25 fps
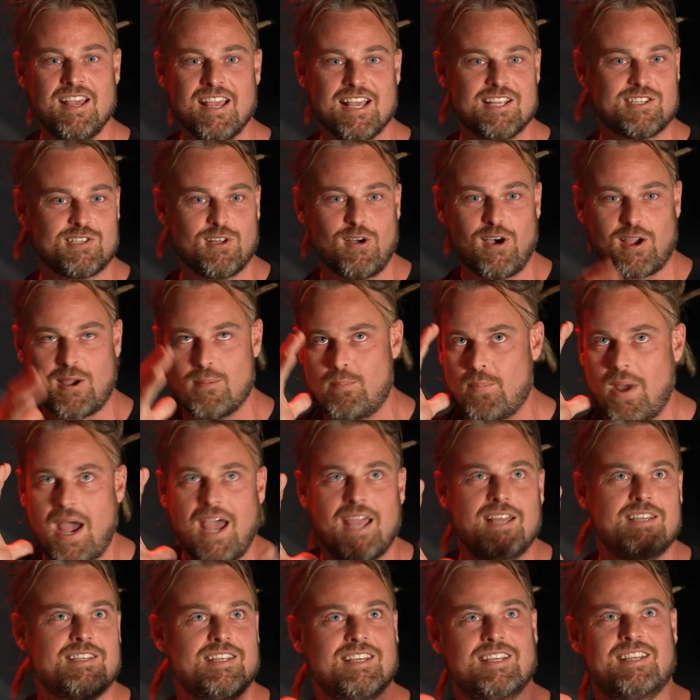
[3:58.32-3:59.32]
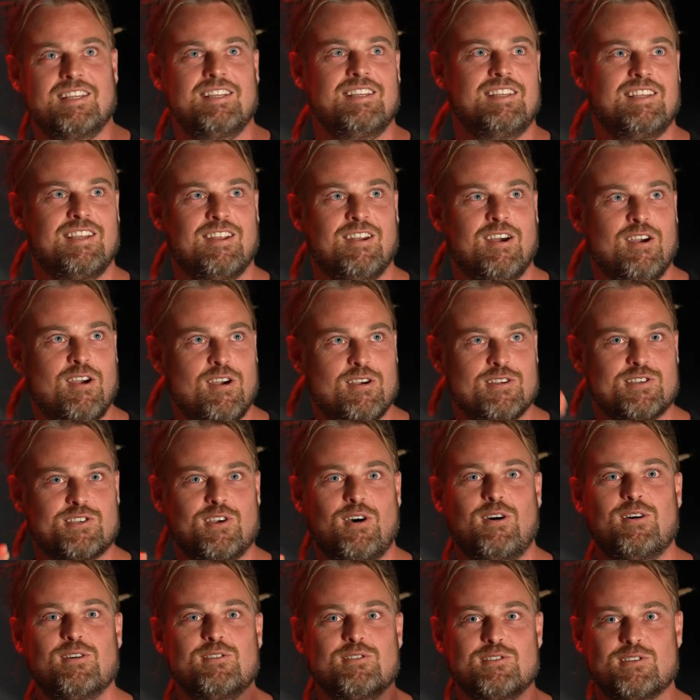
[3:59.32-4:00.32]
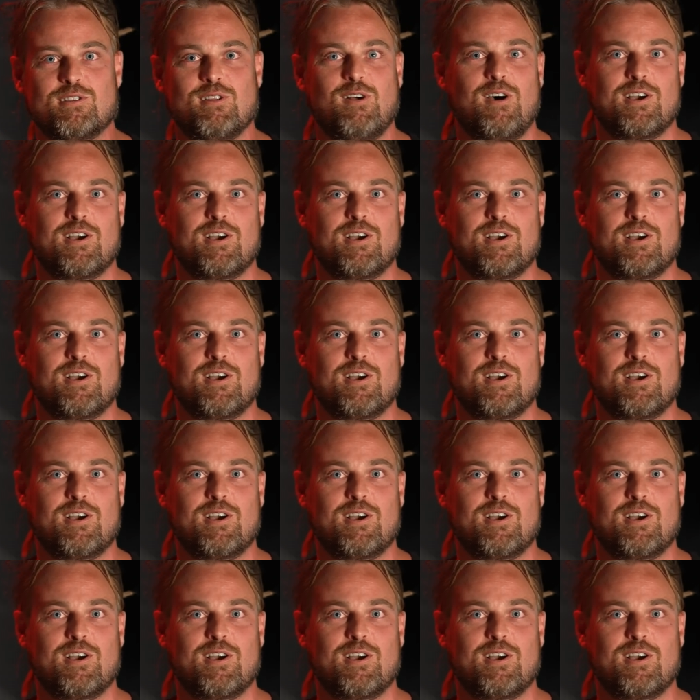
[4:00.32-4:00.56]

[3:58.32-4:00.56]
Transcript: It's like a painting, you know? Her song's